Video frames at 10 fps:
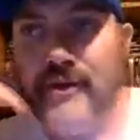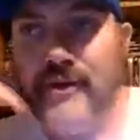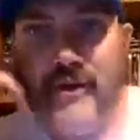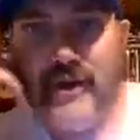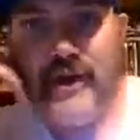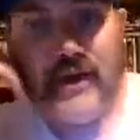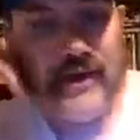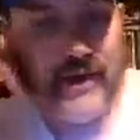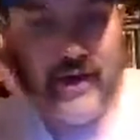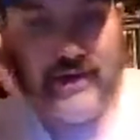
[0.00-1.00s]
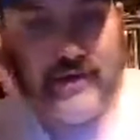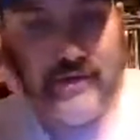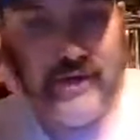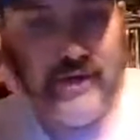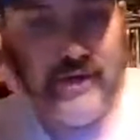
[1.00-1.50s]
had a lot of great
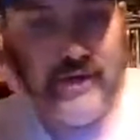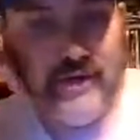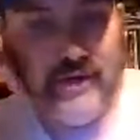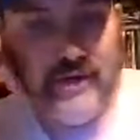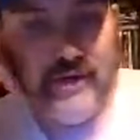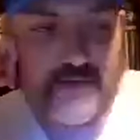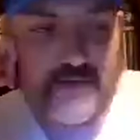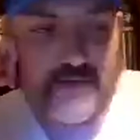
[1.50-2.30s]
matches.